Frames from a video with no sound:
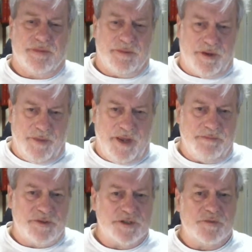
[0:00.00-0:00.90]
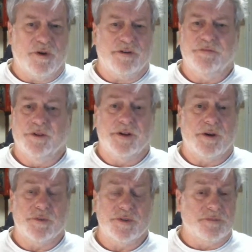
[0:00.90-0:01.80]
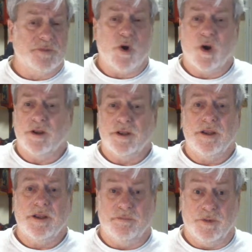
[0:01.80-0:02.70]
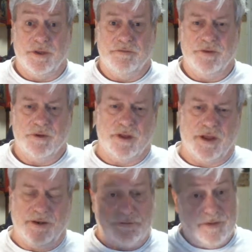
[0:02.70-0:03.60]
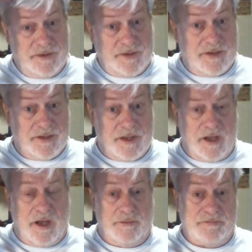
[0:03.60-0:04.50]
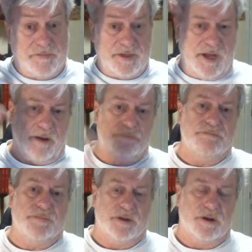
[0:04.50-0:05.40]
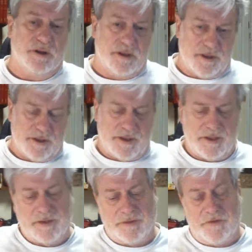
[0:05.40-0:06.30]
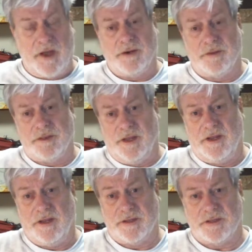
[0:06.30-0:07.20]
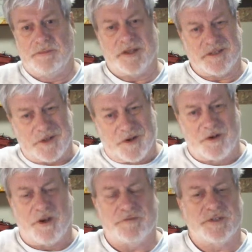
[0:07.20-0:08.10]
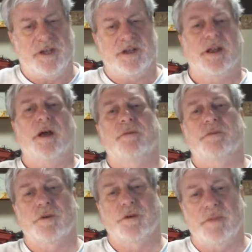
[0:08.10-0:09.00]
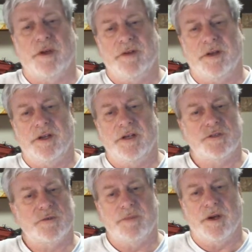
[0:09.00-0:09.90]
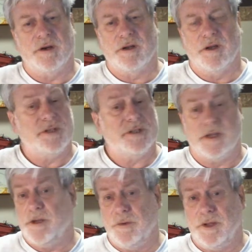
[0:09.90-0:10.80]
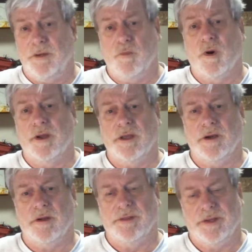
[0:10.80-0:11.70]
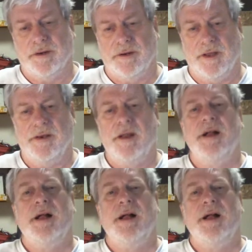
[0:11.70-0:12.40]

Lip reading: You may just want to fill it up with some caulk and live your life. Now, the final thing is, I started off saying I got referred by foundation repair companies. I don't anymore. I get it on the internet.